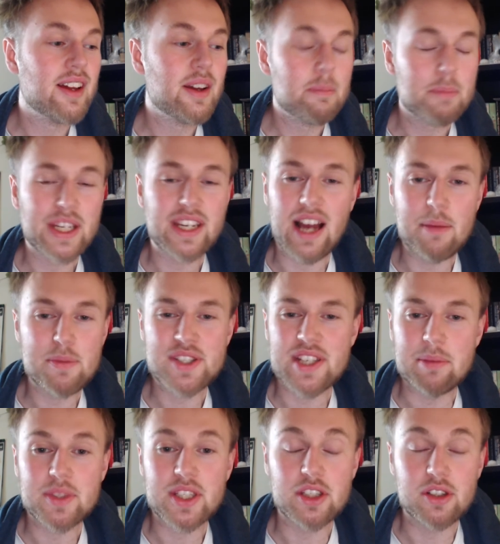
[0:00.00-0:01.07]
become
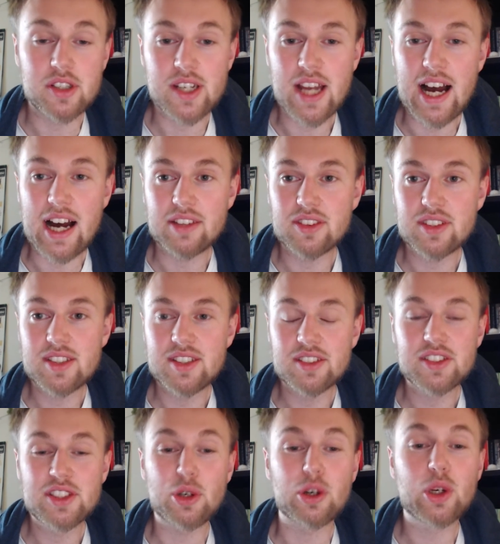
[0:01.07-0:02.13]
something you're not.
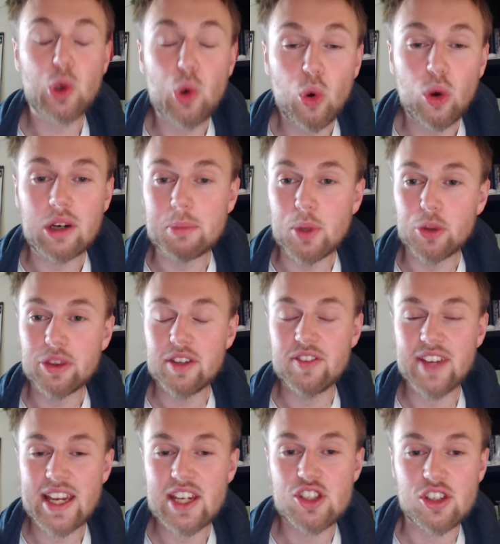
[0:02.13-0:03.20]
Your core
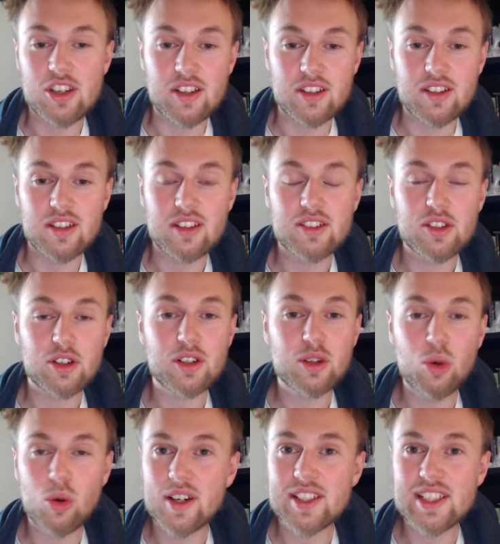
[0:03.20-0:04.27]
motivation, your
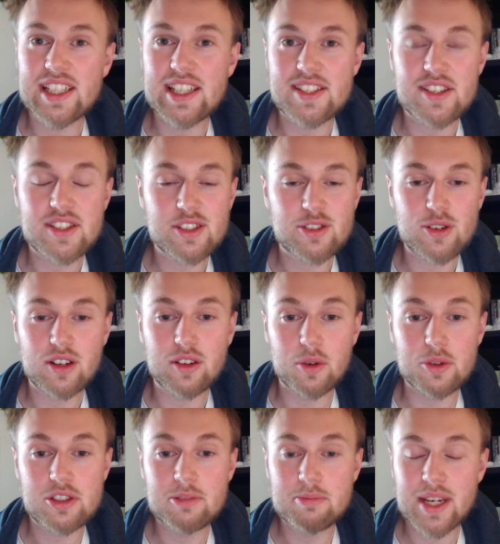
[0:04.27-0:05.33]
core needs and
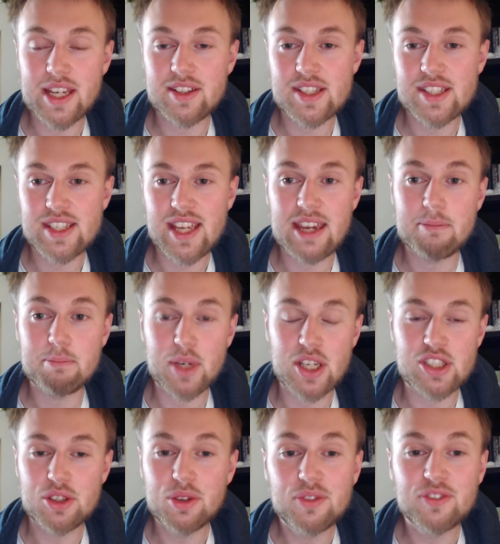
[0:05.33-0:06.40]
struggles remain the same, but
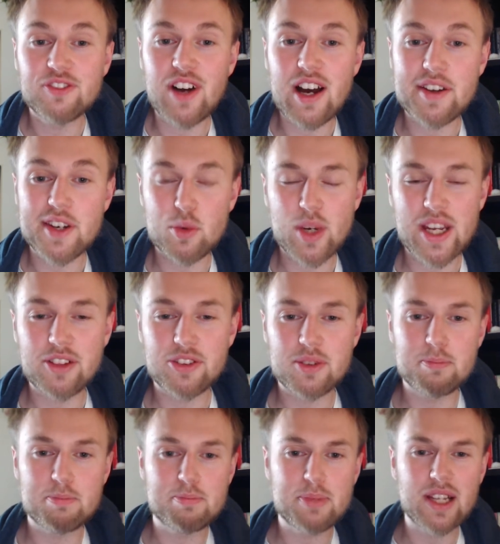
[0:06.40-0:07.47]
you've found a way to
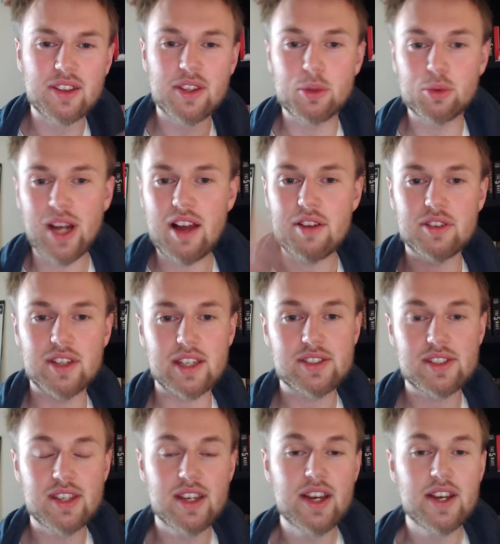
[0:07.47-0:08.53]
build around
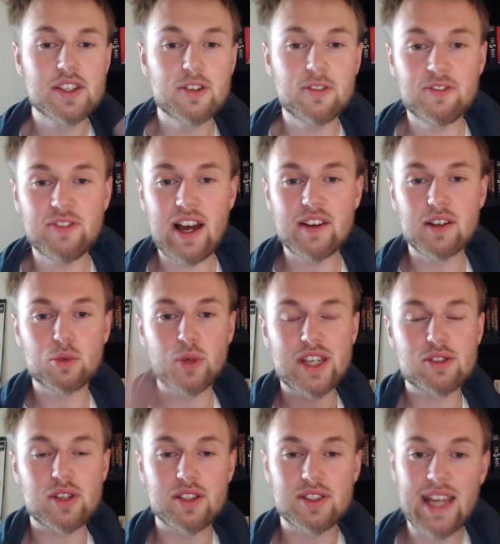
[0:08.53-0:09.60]
it. You've found a way
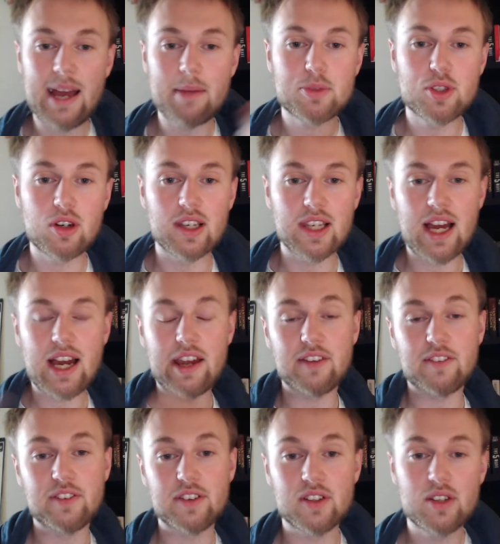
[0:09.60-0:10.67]
to adapt your
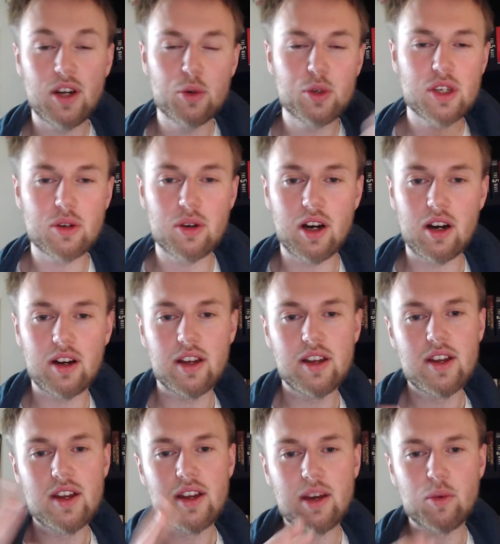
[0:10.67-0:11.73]
life and who you are
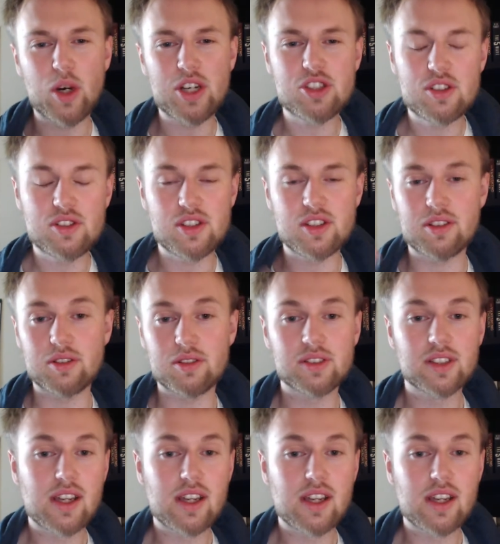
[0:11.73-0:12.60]
and what you do.